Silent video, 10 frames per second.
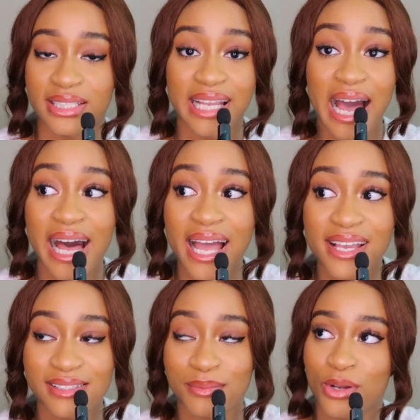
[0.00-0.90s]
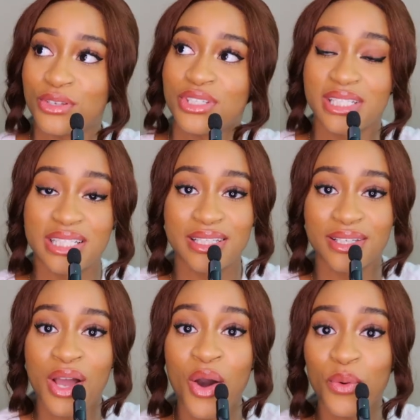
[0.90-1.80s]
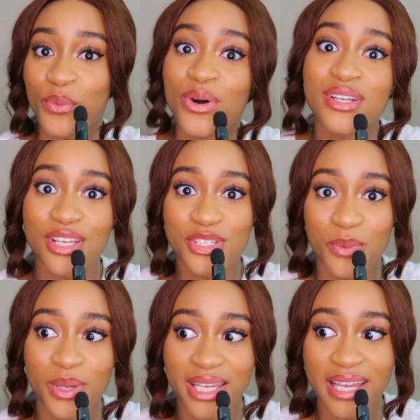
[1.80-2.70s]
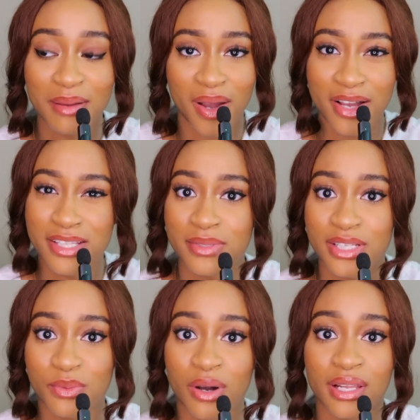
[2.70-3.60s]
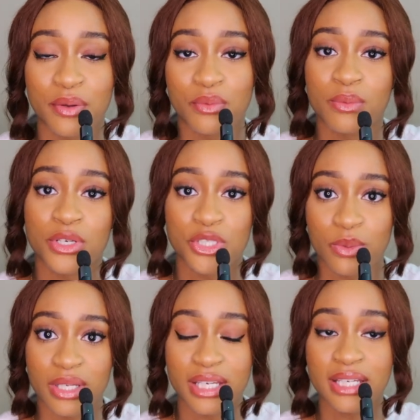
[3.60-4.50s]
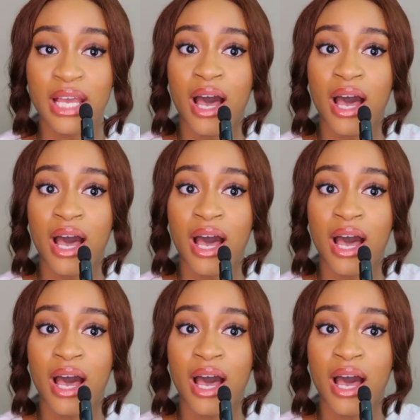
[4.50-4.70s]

Like, I subconsciously was doing it, and my husband as well, like, we were doing it.